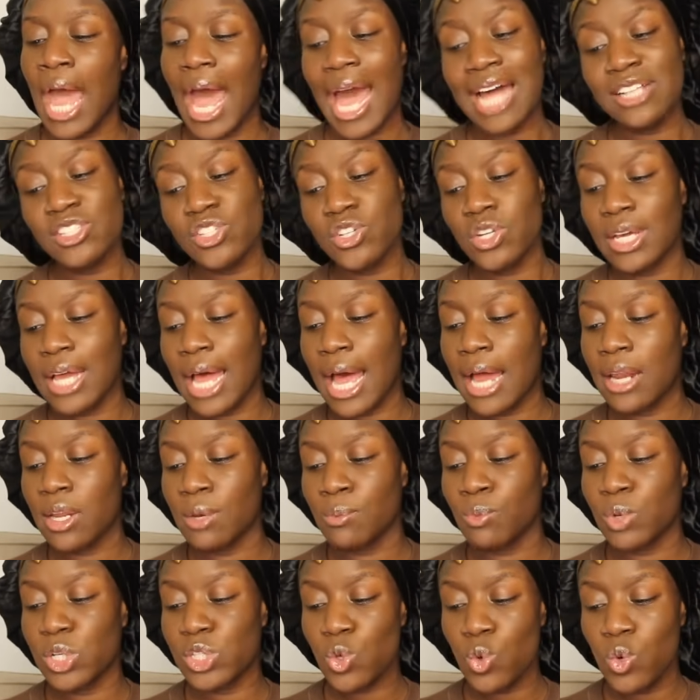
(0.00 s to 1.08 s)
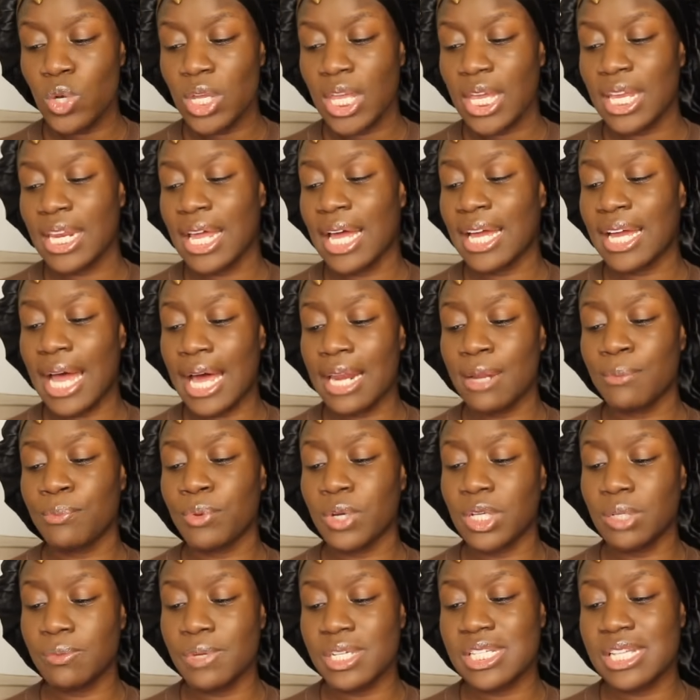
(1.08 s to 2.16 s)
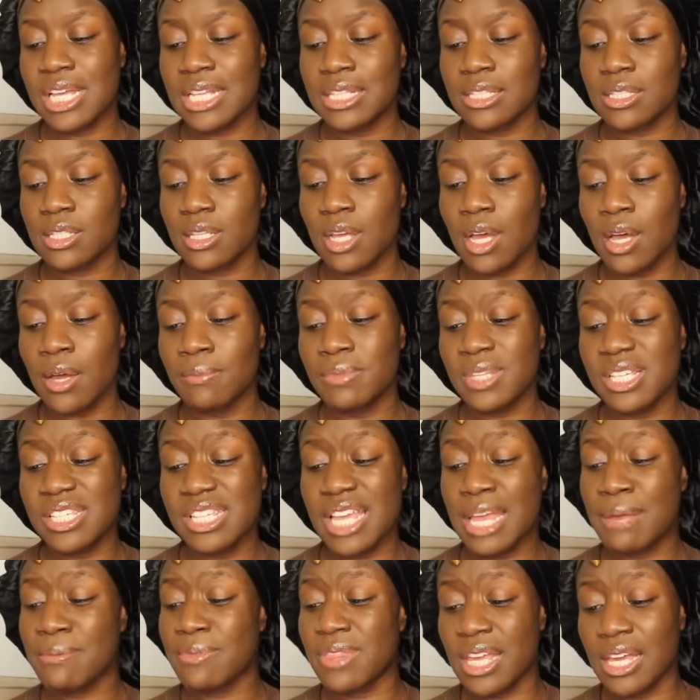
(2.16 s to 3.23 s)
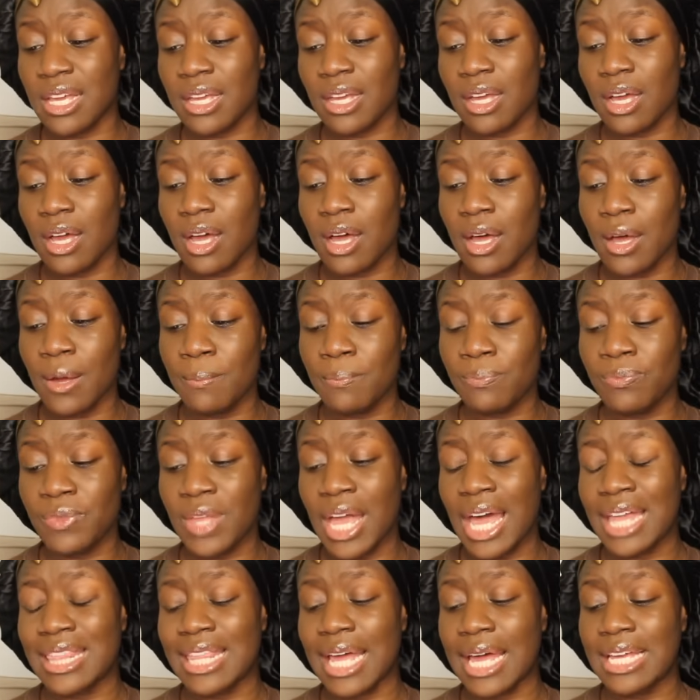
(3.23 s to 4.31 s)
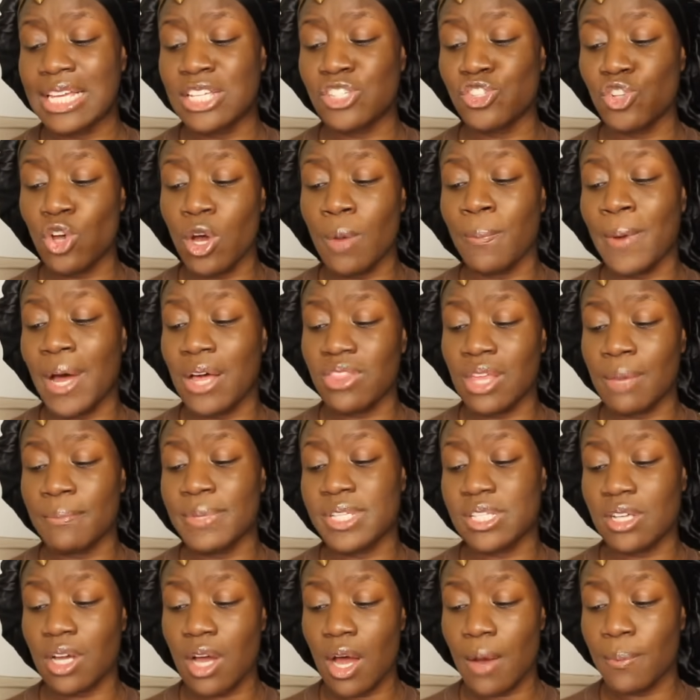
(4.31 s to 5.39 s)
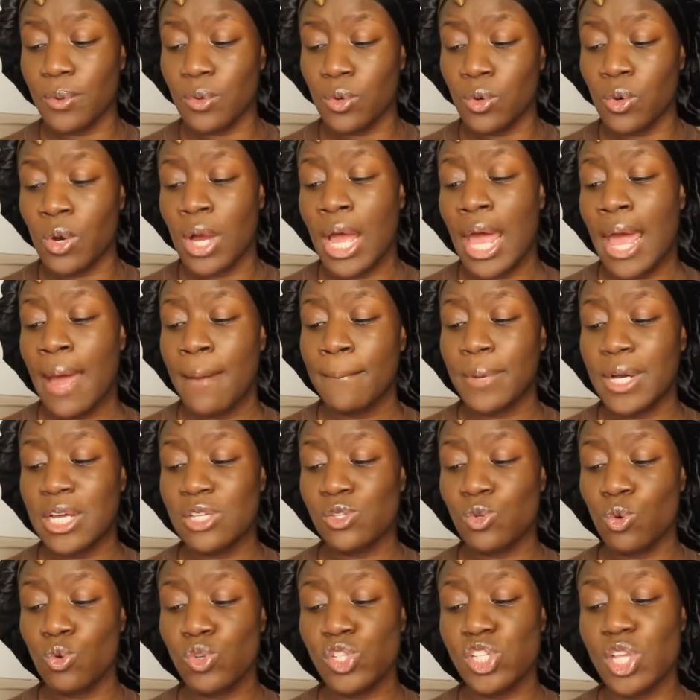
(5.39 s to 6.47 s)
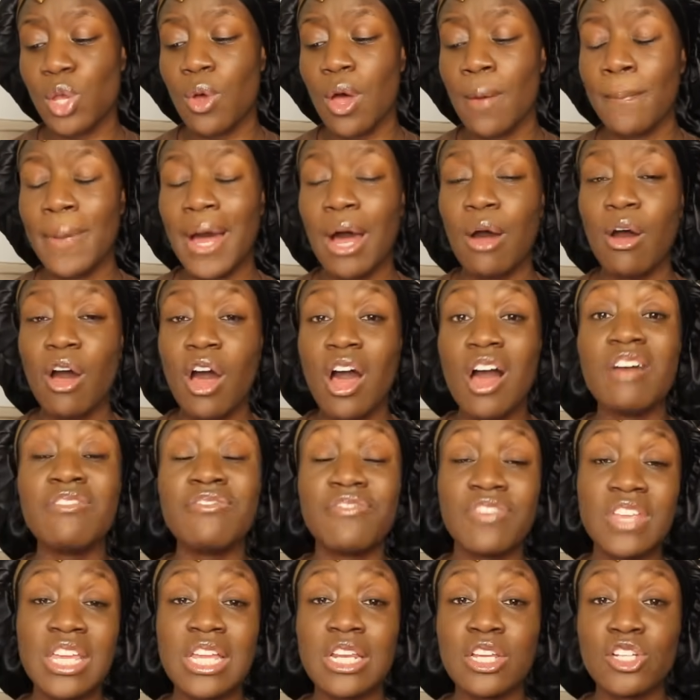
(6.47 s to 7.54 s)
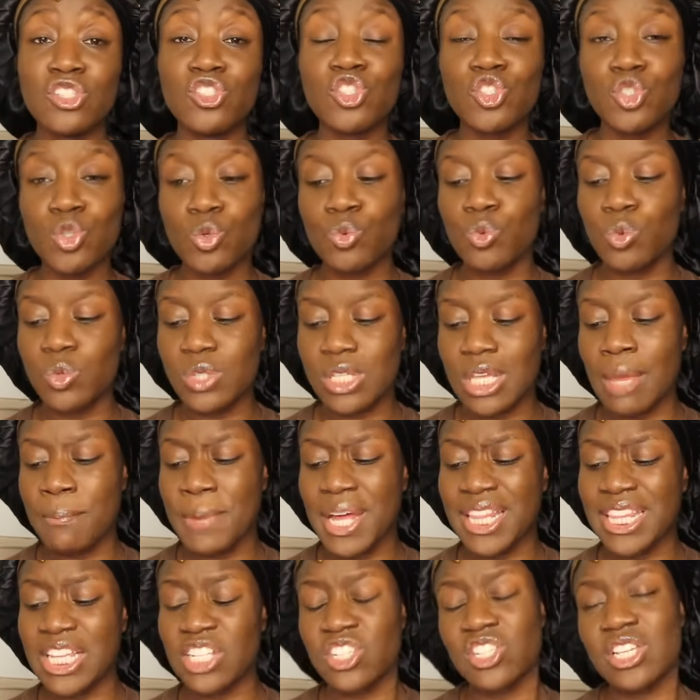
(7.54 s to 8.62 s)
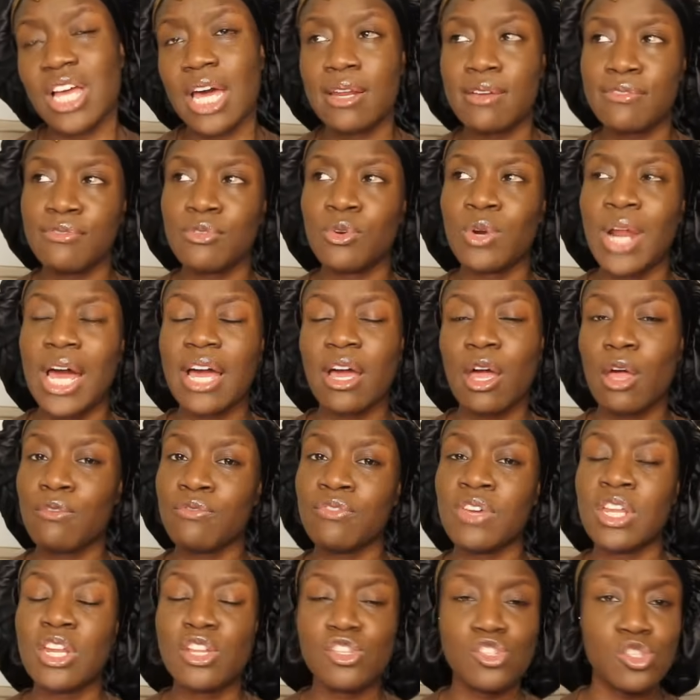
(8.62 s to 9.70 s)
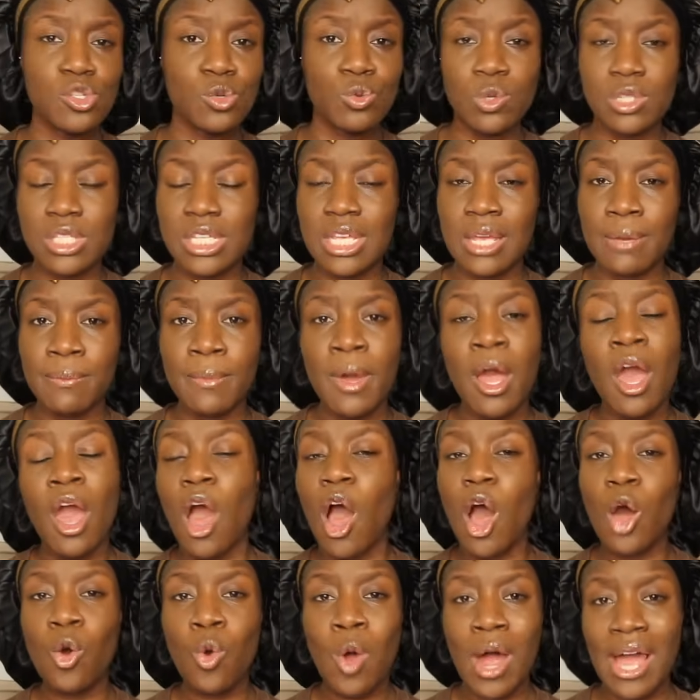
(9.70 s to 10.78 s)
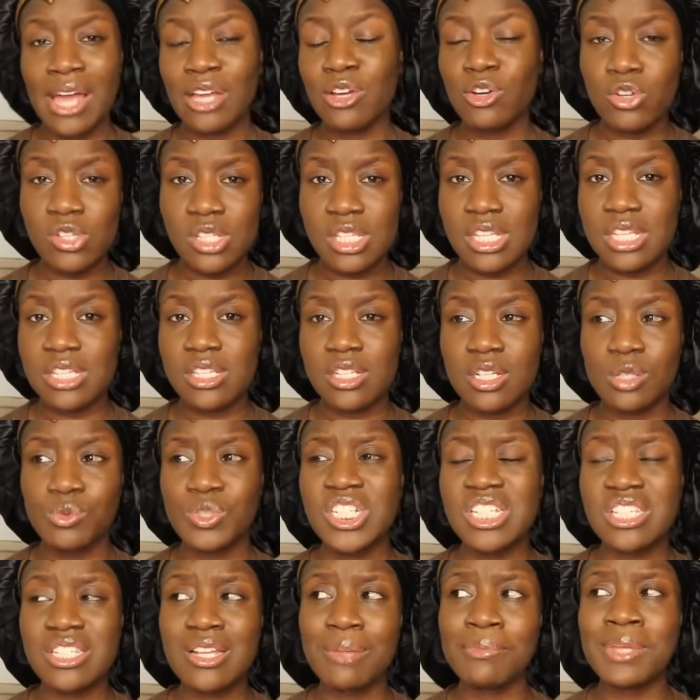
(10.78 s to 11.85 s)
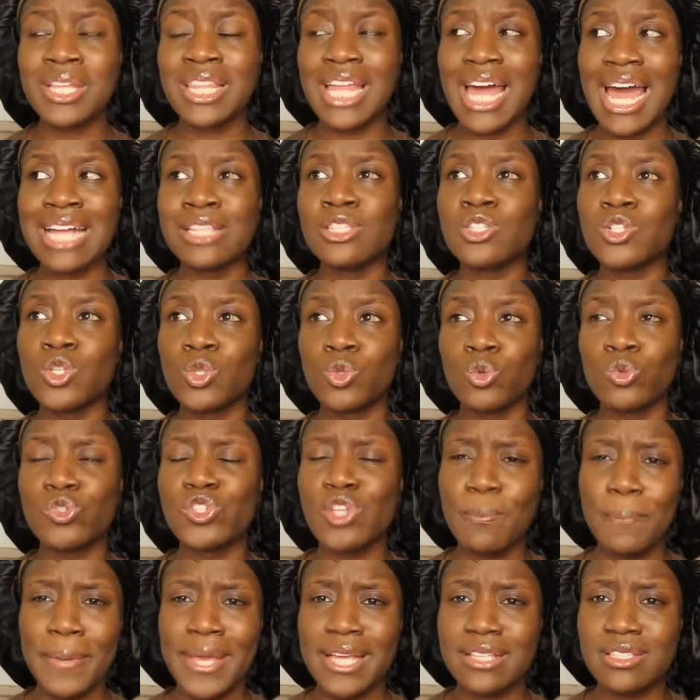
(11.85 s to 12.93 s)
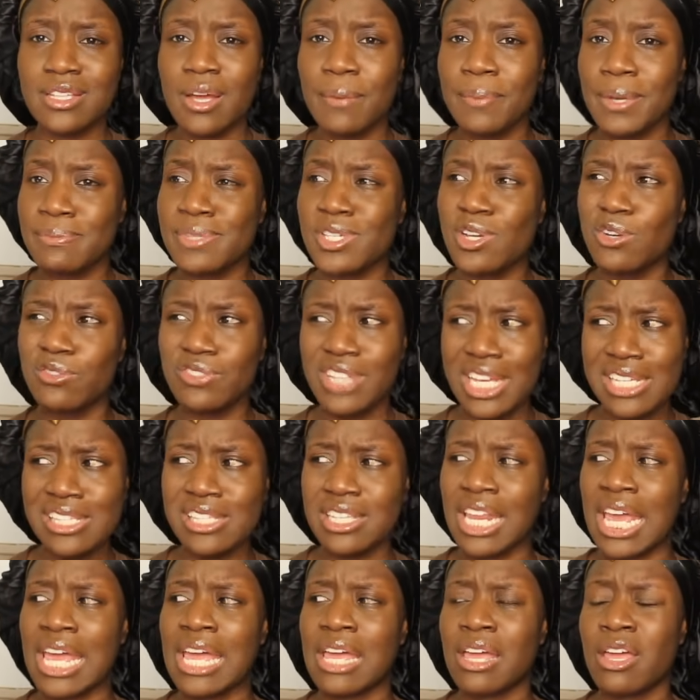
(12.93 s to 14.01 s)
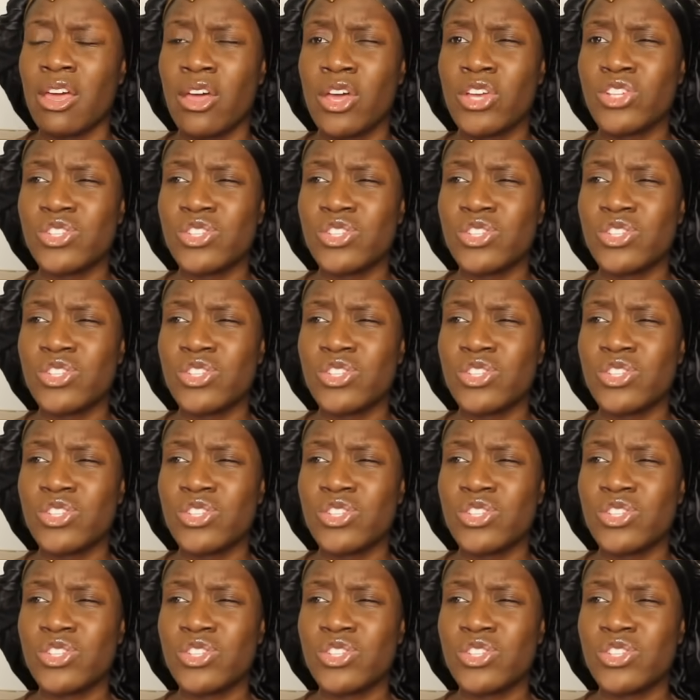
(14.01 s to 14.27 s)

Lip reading: Anton and Callum were talking, and Callum pretty much said the same thing, that it's not about them as a couple, but it's also about her feelings towards him. And they just kind of feel like her feelings towards him are quite inconsistent, which is something that Anton also picked up himself yesterday.